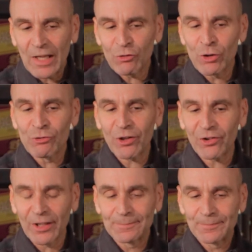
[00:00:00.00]
It's
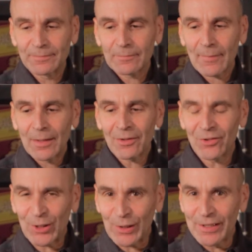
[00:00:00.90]
interesting,
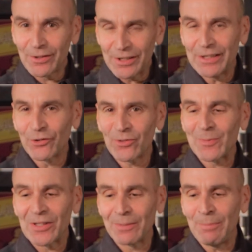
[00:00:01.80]
because clearly you've
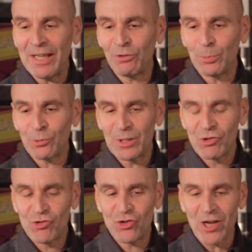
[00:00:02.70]
split the base
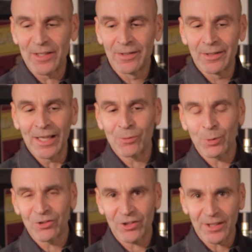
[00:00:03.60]
between gin and
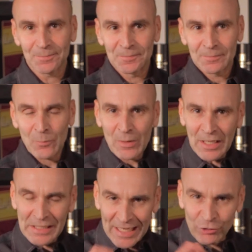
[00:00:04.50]
whiskey,
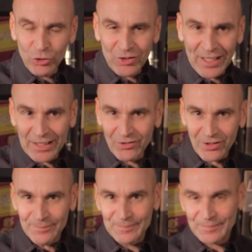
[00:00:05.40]
and as you taste
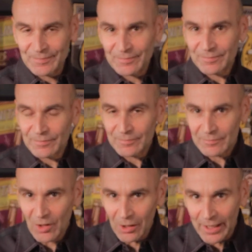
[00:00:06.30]
it,
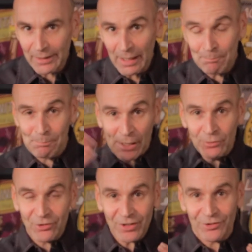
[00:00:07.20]
you know, like it
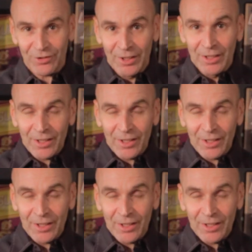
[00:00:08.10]
bounces.